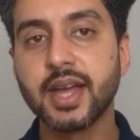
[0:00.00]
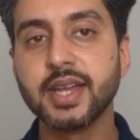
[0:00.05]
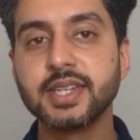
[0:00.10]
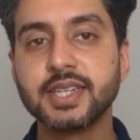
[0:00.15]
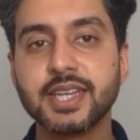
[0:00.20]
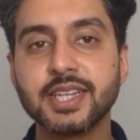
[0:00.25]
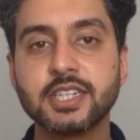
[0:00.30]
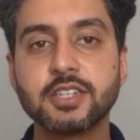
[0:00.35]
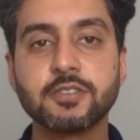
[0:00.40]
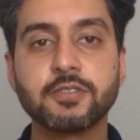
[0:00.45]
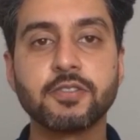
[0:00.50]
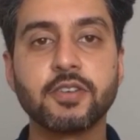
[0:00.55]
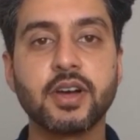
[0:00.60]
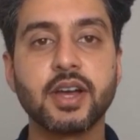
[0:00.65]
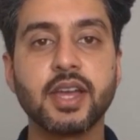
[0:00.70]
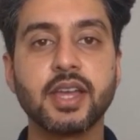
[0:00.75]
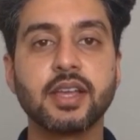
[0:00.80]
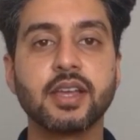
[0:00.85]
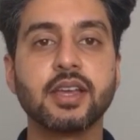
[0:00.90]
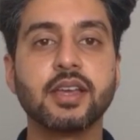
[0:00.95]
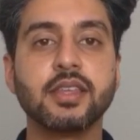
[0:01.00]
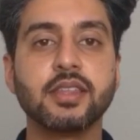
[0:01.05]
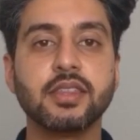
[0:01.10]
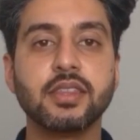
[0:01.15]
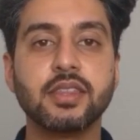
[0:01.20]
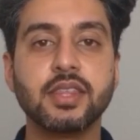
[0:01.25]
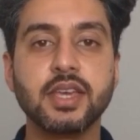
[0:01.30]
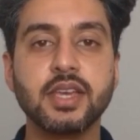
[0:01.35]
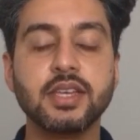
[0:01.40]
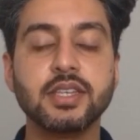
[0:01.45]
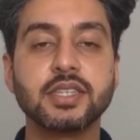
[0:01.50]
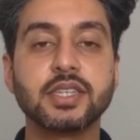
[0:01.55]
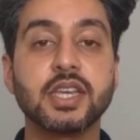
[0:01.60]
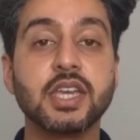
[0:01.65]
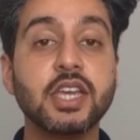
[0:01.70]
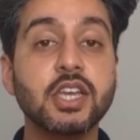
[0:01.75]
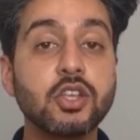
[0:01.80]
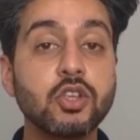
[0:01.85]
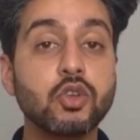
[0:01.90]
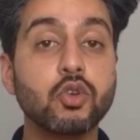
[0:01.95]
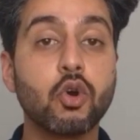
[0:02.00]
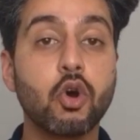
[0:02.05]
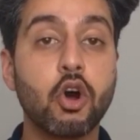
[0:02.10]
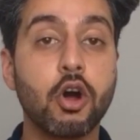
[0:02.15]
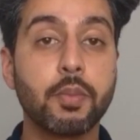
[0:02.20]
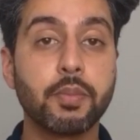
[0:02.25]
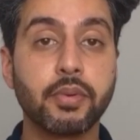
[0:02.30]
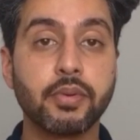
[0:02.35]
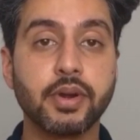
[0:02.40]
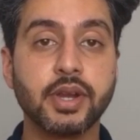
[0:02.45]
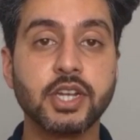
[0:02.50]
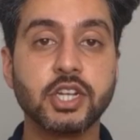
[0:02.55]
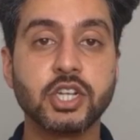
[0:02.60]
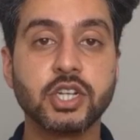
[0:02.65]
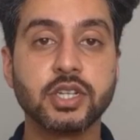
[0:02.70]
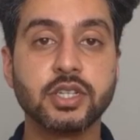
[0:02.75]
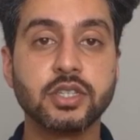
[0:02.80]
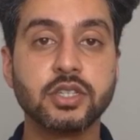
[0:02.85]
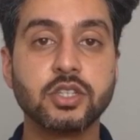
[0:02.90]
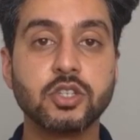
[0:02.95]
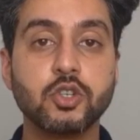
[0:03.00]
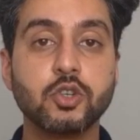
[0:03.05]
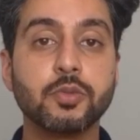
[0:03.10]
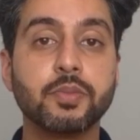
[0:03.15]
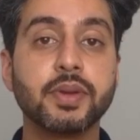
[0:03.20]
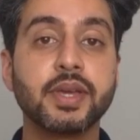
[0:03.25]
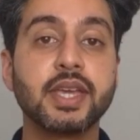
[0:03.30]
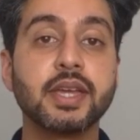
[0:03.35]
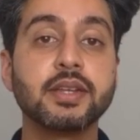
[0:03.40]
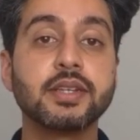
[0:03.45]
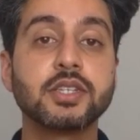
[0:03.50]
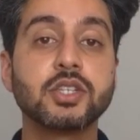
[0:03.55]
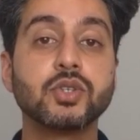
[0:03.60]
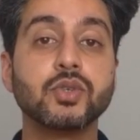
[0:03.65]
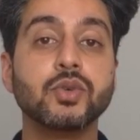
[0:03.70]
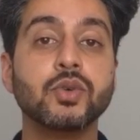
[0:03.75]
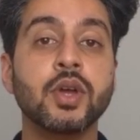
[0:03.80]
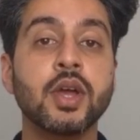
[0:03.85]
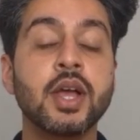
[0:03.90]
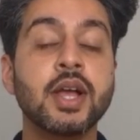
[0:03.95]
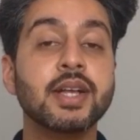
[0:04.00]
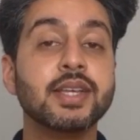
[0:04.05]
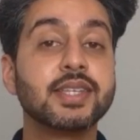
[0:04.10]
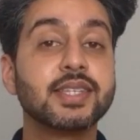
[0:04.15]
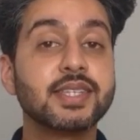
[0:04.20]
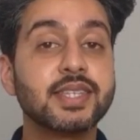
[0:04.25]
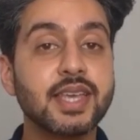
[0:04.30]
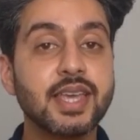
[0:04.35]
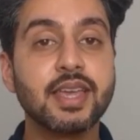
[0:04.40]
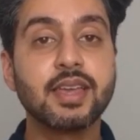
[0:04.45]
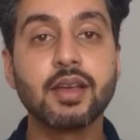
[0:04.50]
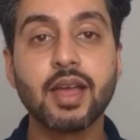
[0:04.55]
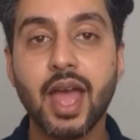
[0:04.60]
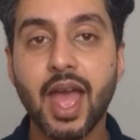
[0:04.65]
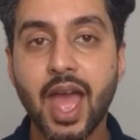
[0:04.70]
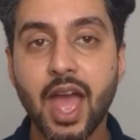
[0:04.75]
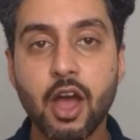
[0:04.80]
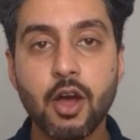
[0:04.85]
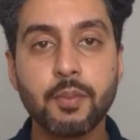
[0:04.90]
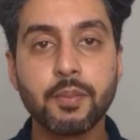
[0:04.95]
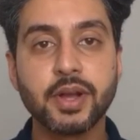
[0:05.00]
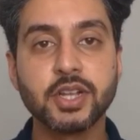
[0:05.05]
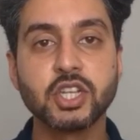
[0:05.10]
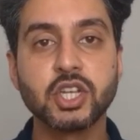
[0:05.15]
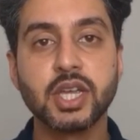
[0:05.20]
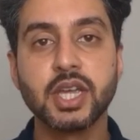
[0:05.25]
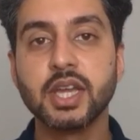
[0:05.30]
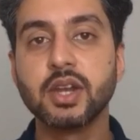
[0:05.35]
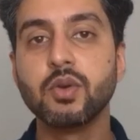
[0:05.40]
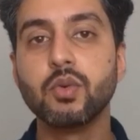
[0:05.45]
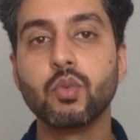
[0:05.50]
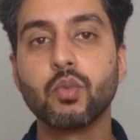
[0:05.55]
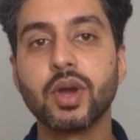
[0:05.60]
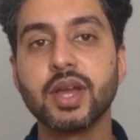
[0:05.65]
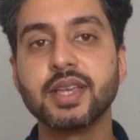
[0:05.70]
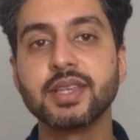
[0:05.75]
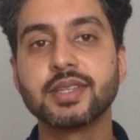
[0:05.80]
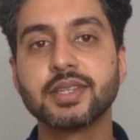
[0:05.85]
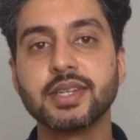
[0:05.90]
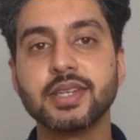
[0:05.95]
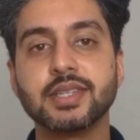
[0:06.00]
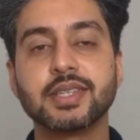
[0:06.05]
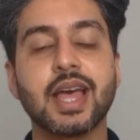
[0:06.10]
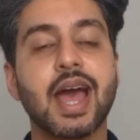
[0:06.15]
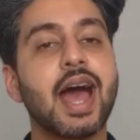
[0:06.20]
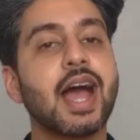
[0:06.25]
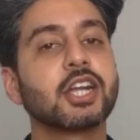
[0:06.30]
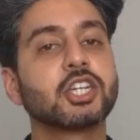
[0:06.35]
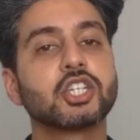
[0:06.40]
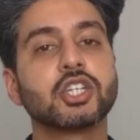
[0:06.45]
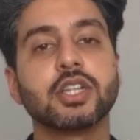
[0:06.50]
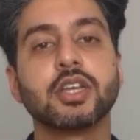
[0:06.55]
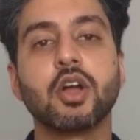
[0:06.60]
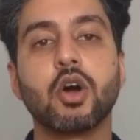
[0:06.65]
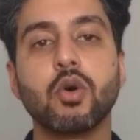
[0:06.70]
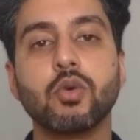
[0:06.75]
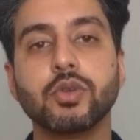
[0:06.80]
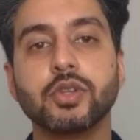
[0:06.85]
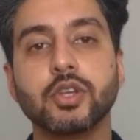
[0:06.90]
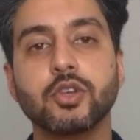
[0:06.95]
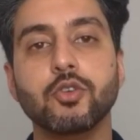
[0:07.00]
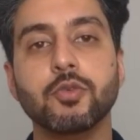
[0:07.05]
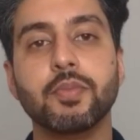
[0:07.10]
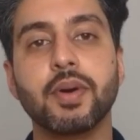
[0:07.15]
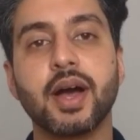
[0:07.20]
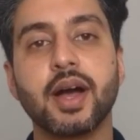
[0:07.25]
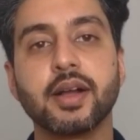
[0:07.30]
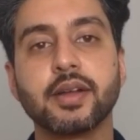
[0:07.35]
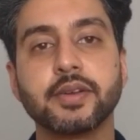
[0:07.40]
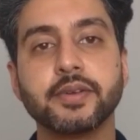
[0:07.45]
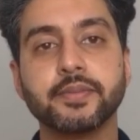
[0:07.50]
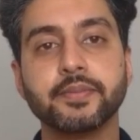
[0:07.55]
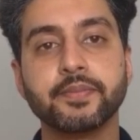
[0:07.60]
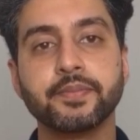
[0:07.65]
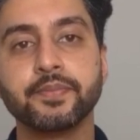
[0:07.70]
identifying these in your operations, you'll begin to see how much hidden waste is actually holding you back.